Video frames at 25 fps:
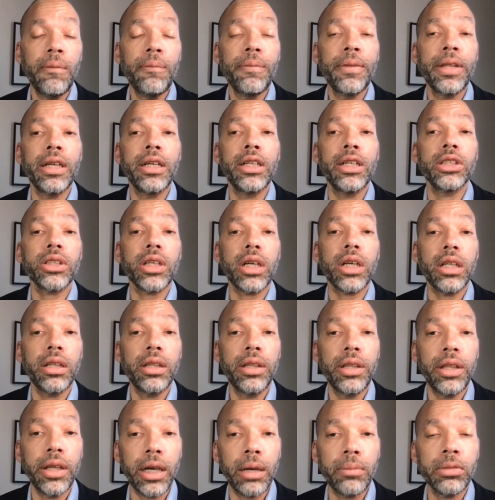It is on
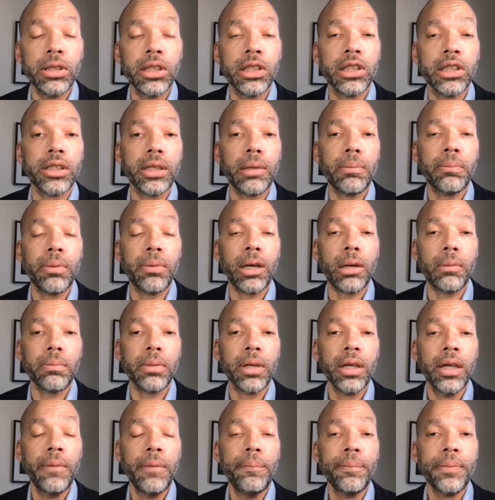them to step up.
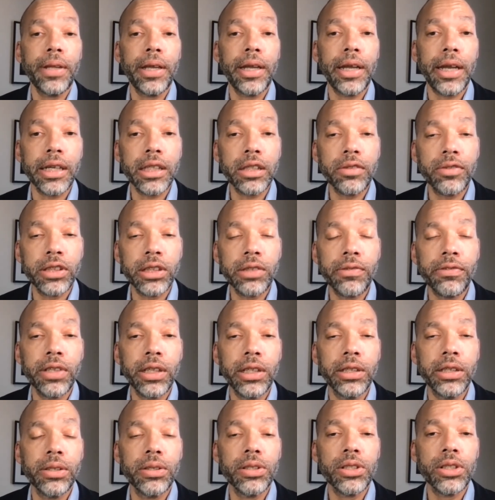Activists have
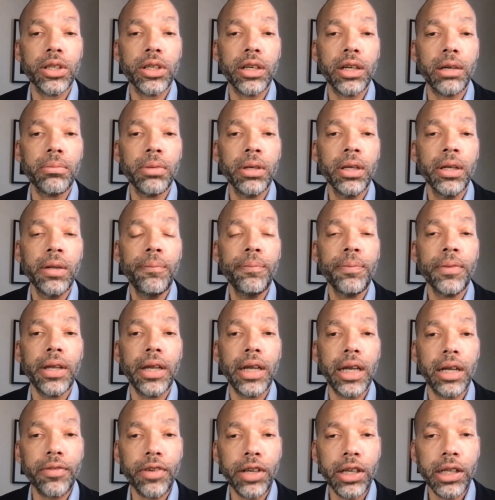done their job.
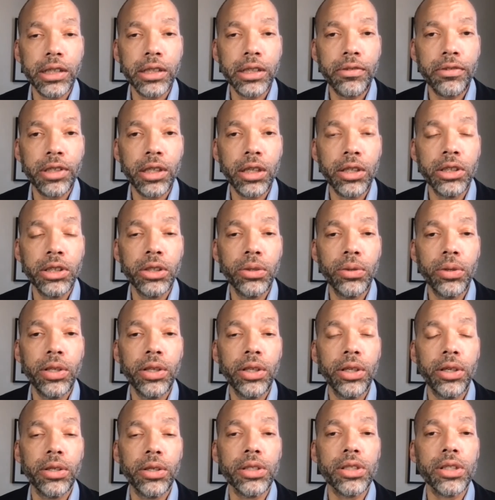Advocates are doing
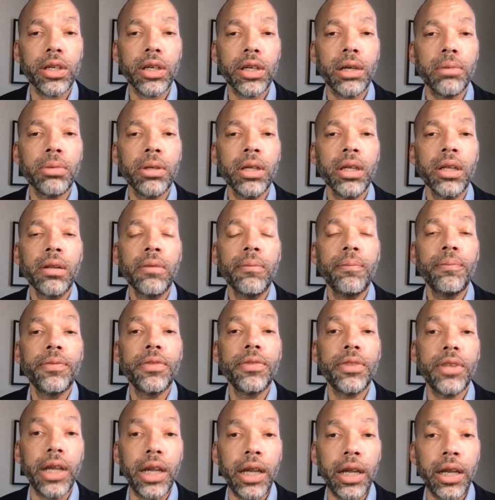their job.
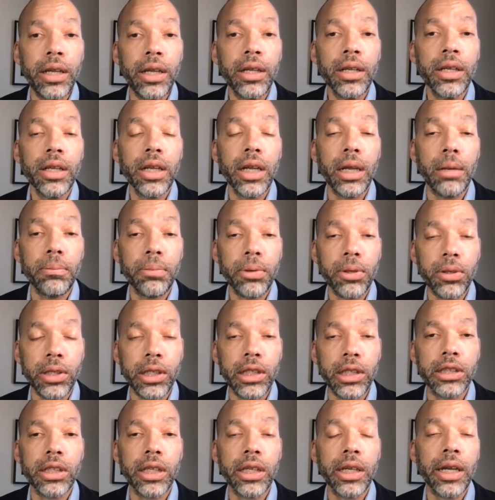They in
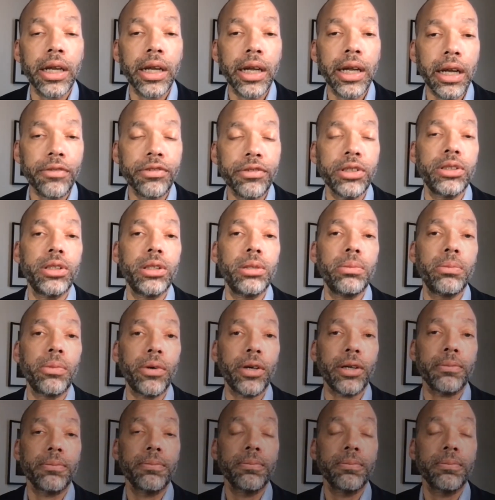policing have to do more.